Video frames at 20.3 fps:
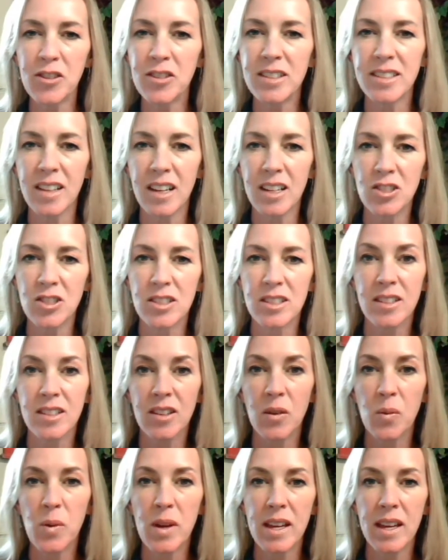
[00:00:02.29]
discussions
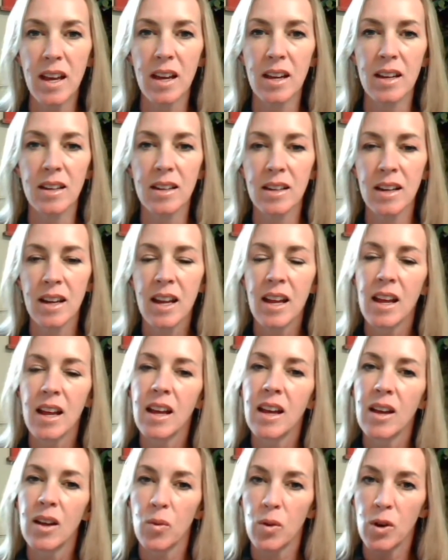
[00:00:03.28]
on week 8
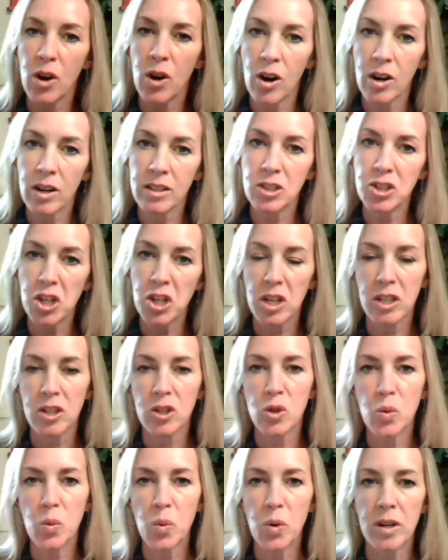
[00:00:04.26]
regarding Schilling
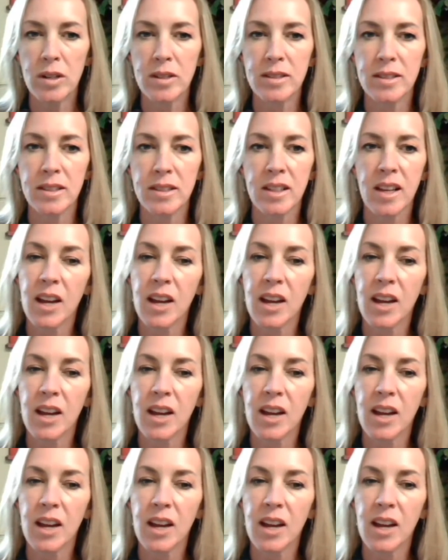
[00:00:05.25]
and Schwartz.